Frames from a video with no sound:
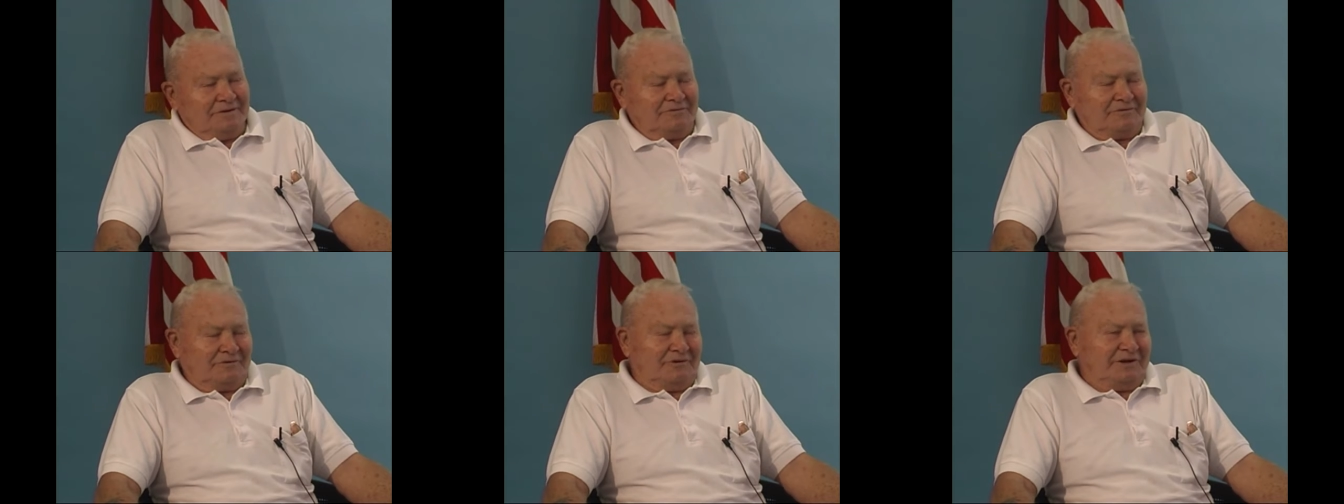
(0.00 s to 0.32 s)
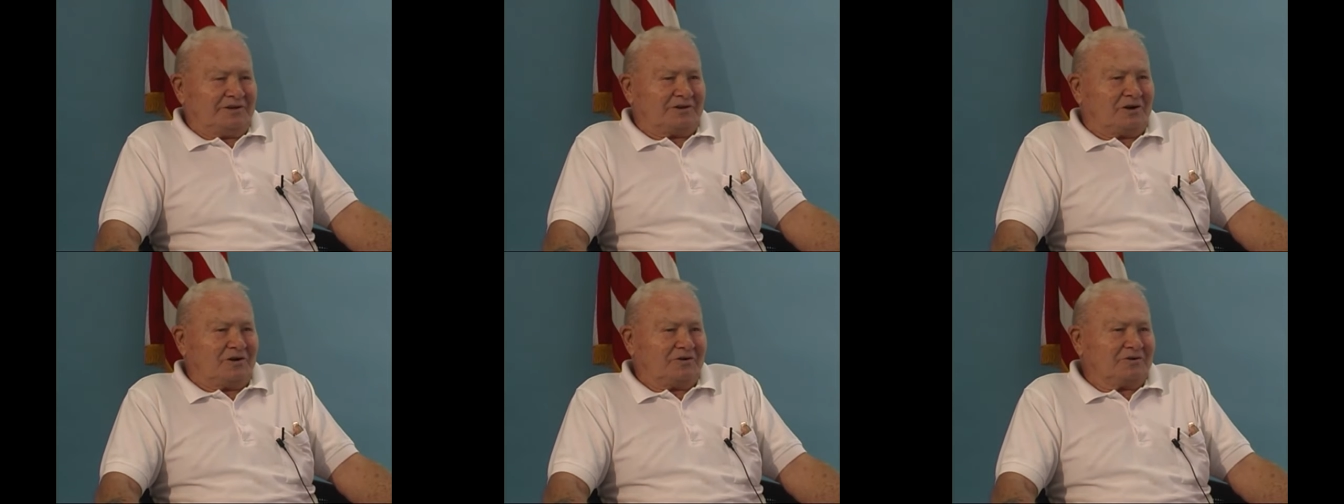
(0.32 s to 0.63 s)
I
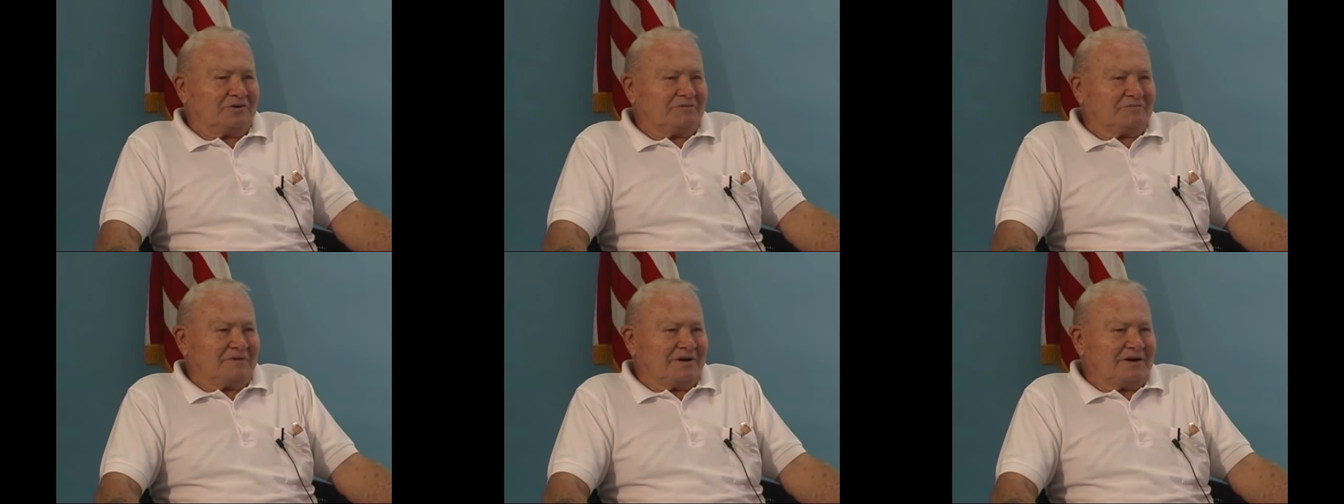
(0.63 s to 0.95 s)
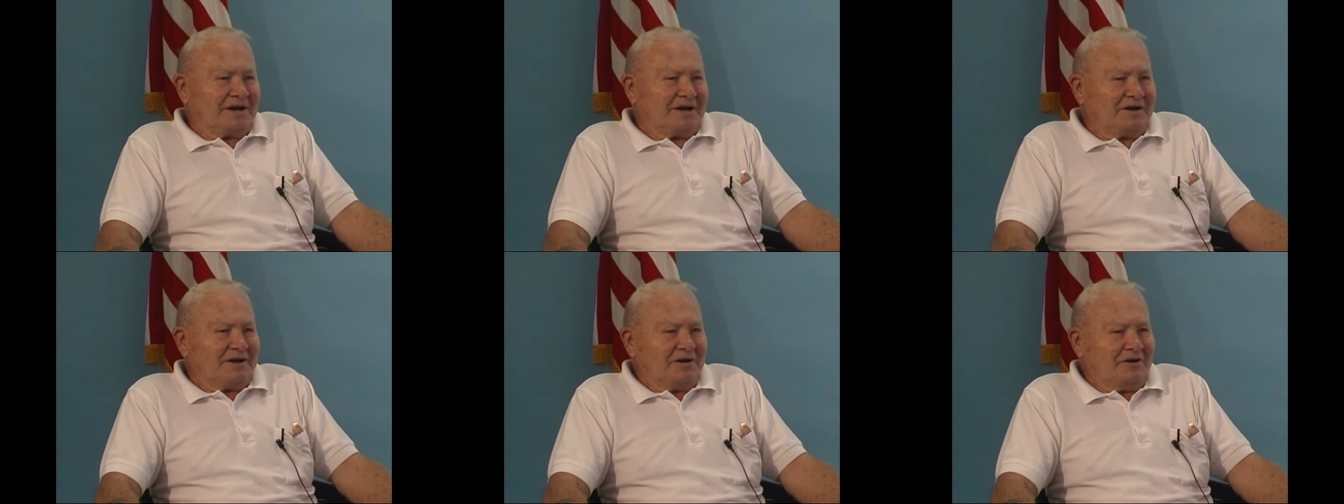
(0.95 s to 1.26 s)
returned to
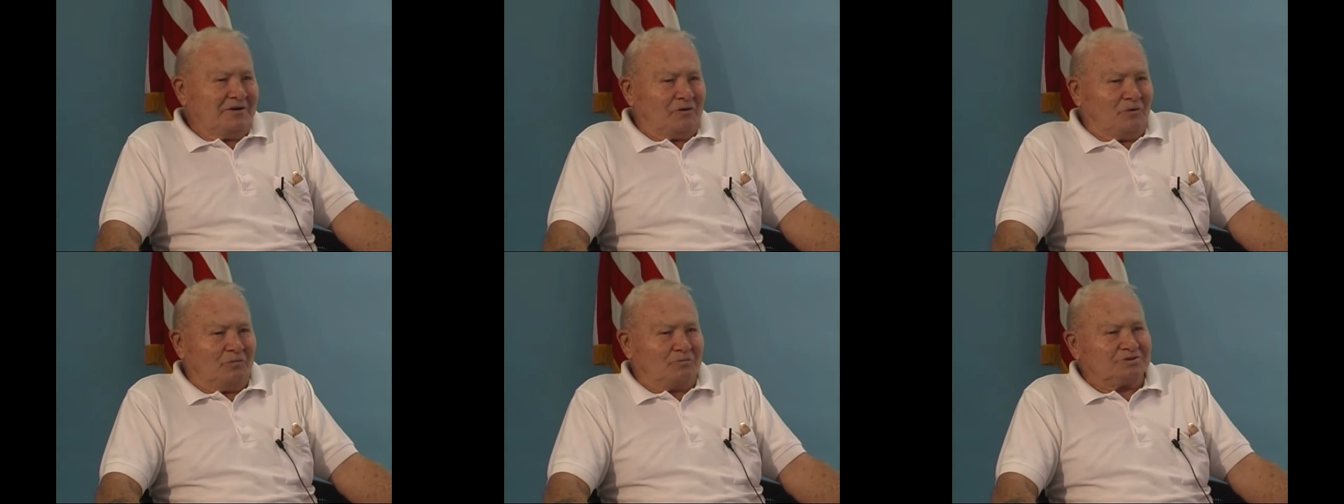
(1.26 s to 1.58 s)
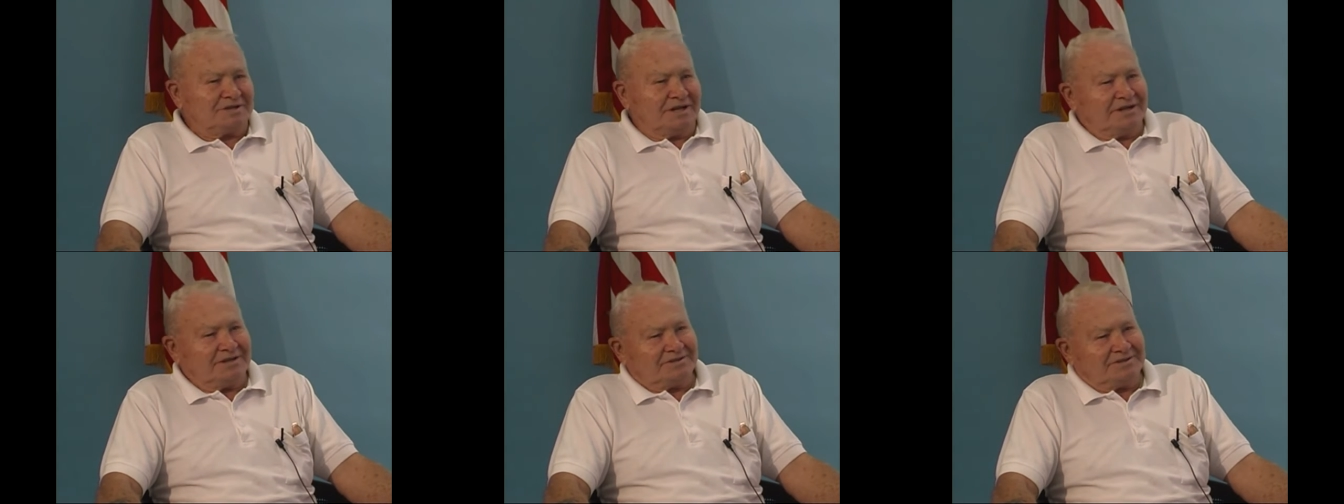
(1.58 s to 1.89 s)
my home
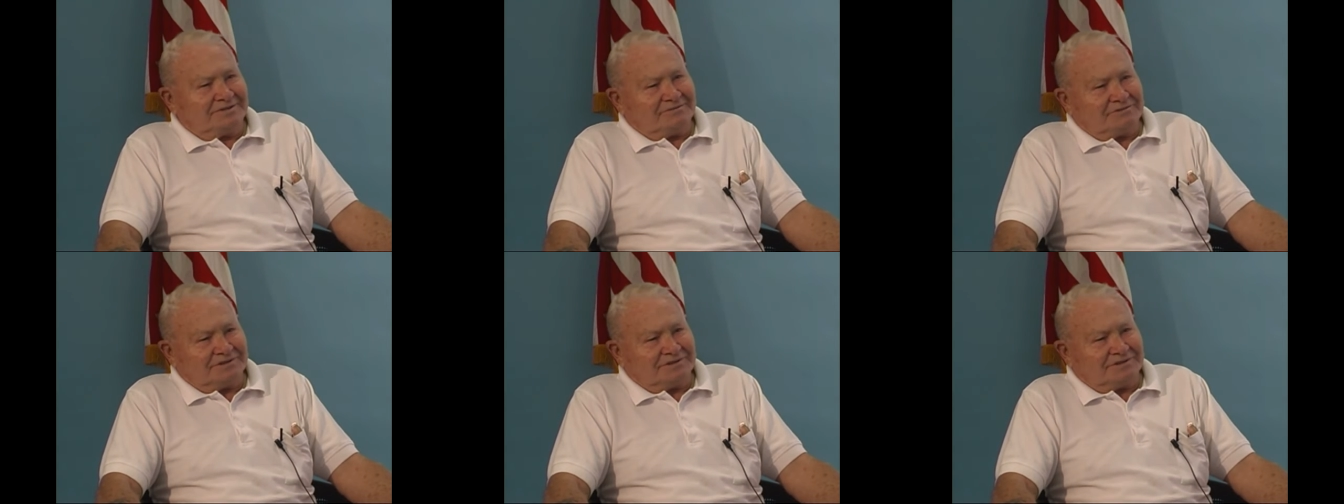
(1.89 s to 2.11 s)
station.